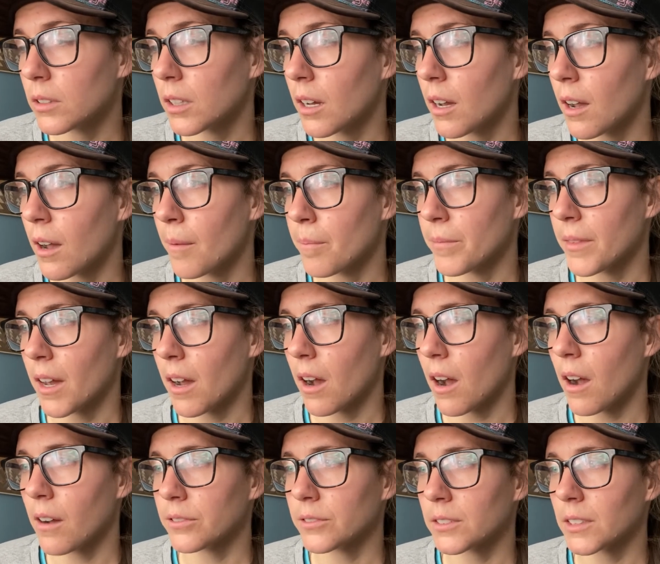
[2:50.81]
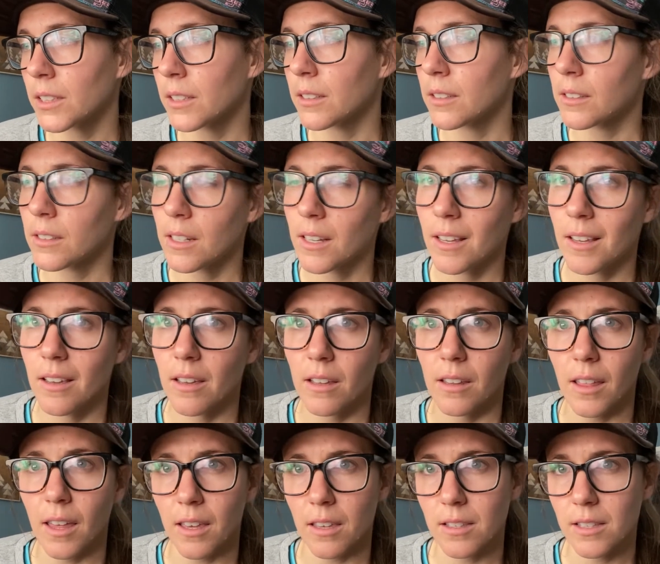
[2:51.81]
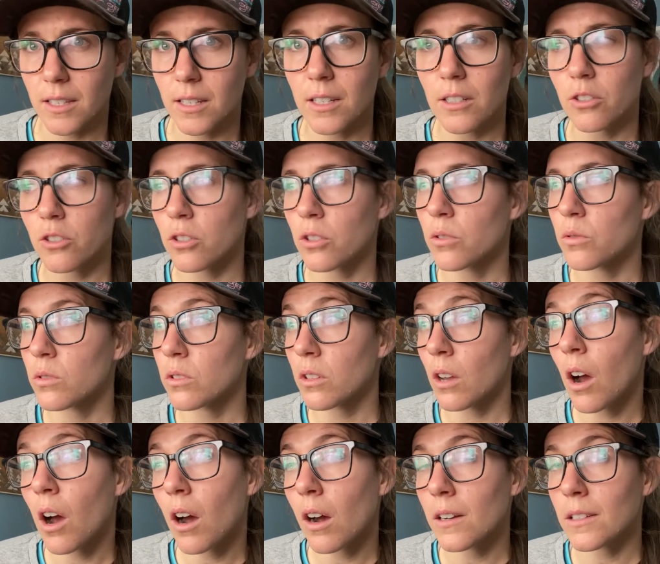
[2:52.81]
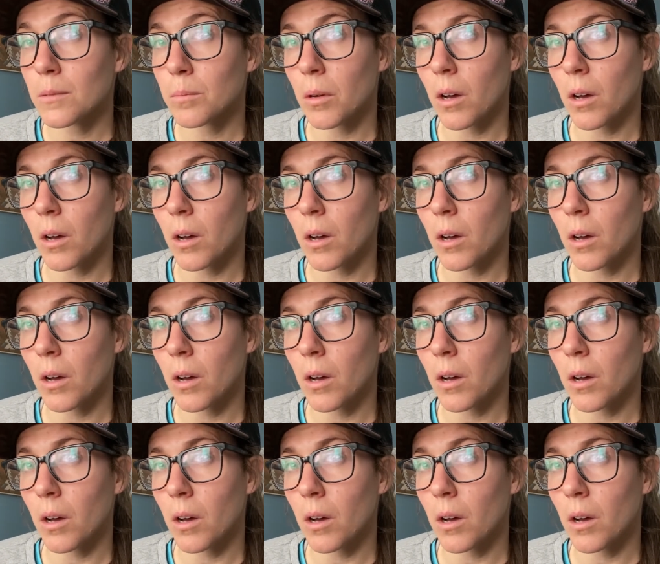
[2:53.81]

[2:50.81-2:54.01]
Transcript: that often like teach you songs,